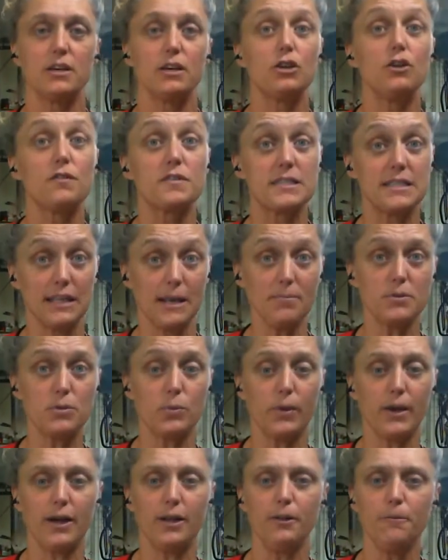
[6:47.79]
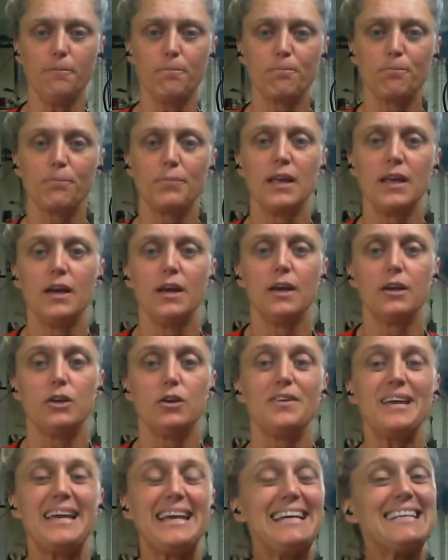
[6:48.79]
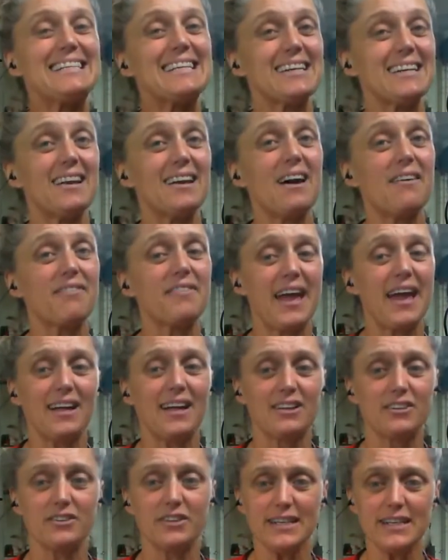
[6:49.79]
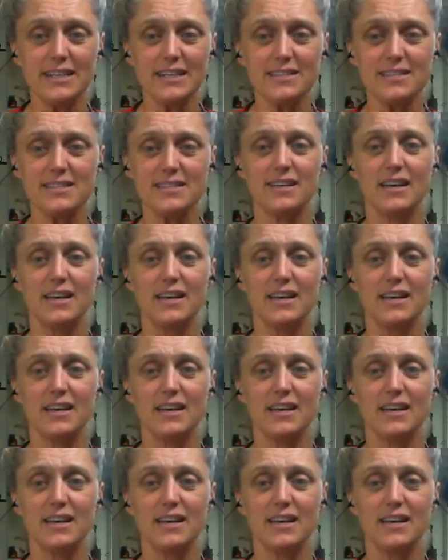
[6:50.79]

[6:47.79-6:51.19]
You've slept well, you've eaten enough calories,